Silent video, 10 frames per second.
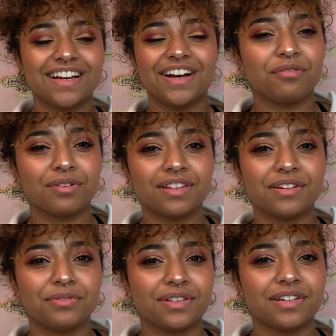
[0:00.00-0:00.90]
I
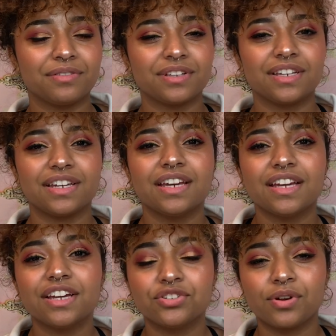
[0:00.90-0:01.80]
really
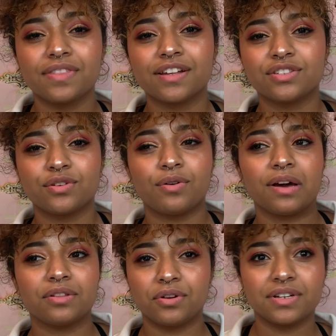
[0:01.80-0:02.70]
enjoyed that, so
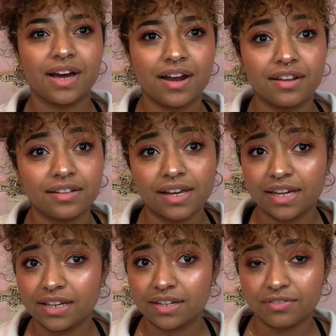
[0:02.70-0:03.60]
I learned how to
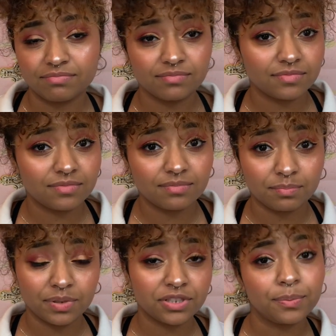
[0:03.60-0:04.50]
like
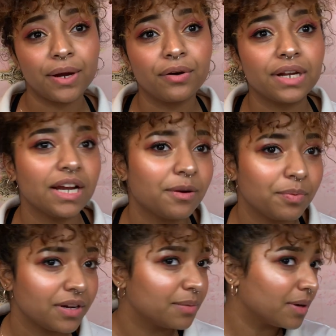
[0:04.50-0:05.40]
bleach my own hair
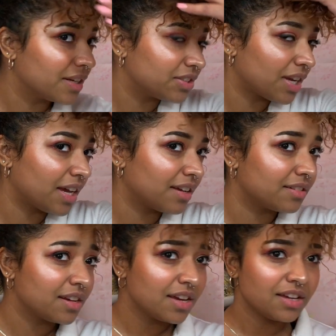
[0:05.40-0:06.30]
pretty much.
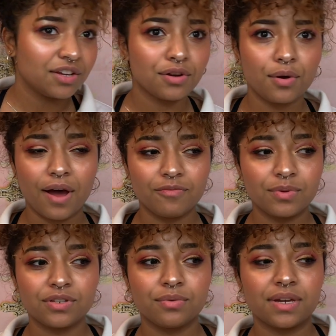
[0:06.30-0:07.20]
And you know, I've
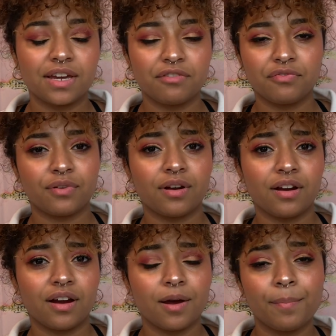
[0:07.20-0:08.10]
been doing it
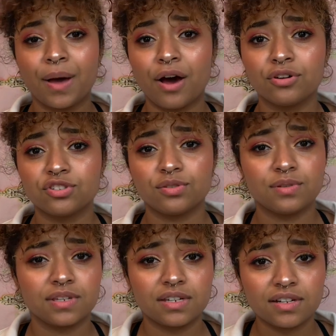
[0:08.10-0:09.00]
for about 2
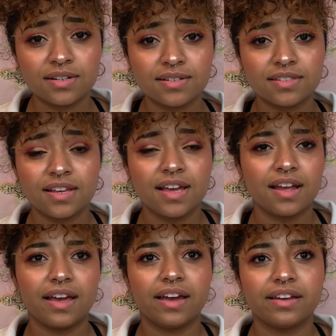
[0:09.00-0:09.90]
years,
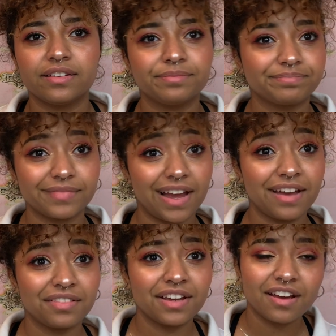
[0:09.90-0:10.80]
and
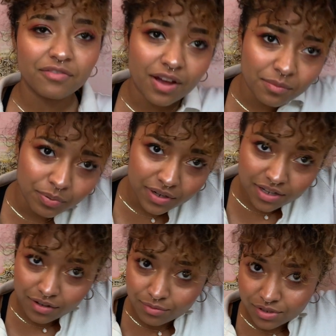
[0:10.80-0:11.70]
I think I've gotten pretty
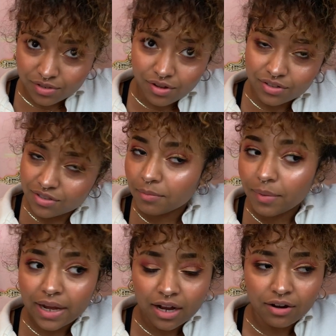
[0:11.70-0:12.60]
good results.
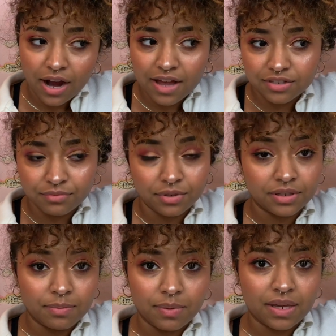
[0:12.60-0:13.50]
My hair hasn't
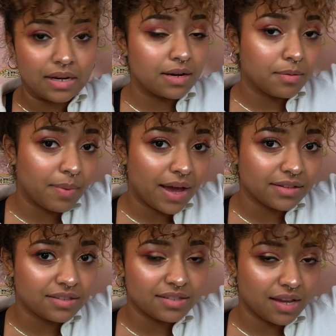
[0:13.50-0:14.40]
really been in a
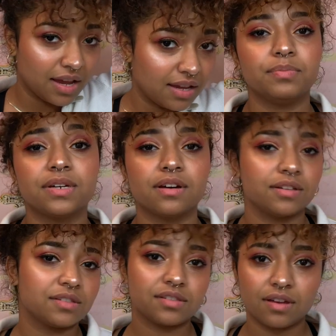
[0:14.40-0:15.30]
bad state
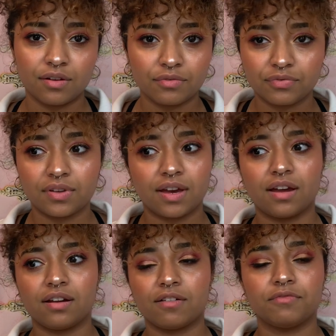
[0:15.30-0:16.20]
because of
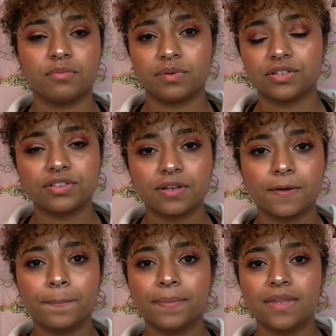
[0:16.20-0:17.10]
the
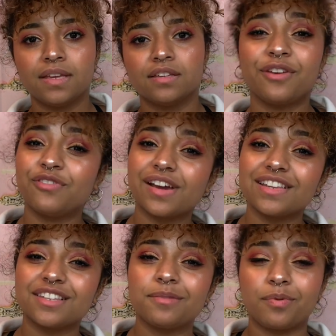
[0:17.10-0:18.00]
bleaching. If you
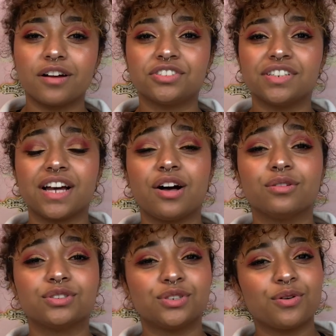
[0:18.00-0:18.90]
guys keep watching,
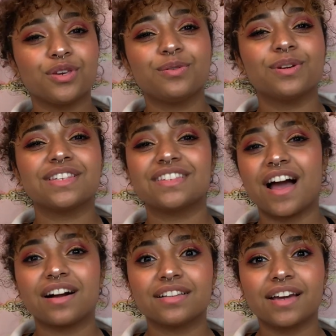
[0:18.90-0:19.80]
I'll show you
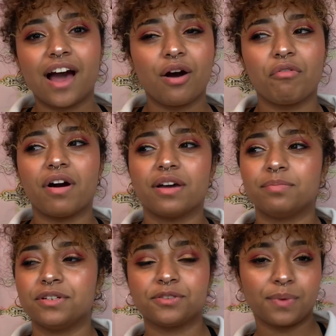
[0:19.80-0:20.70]
exactly how I
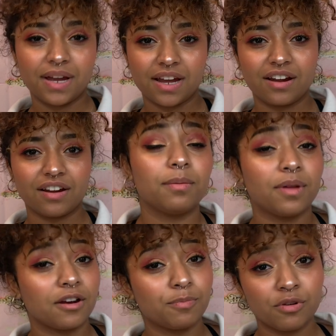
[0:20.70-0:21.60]
bleach my hair. I'm
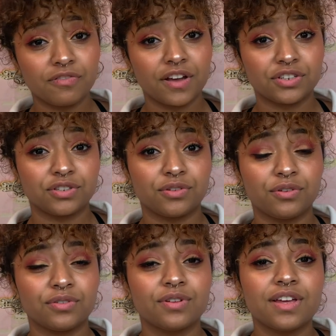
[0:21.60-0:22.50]
not a
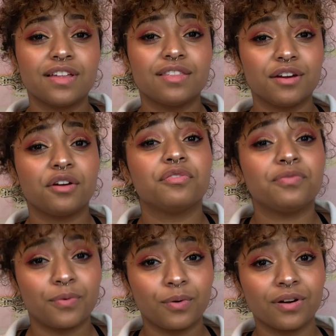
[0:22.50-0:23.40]
professional,
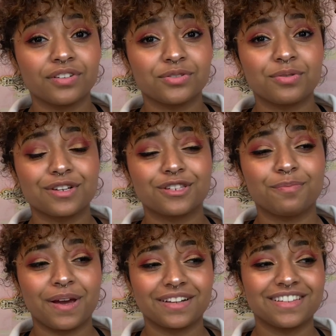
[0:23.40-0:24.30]
therefore don't
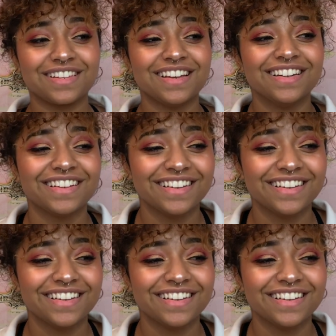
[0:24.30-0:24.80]
expect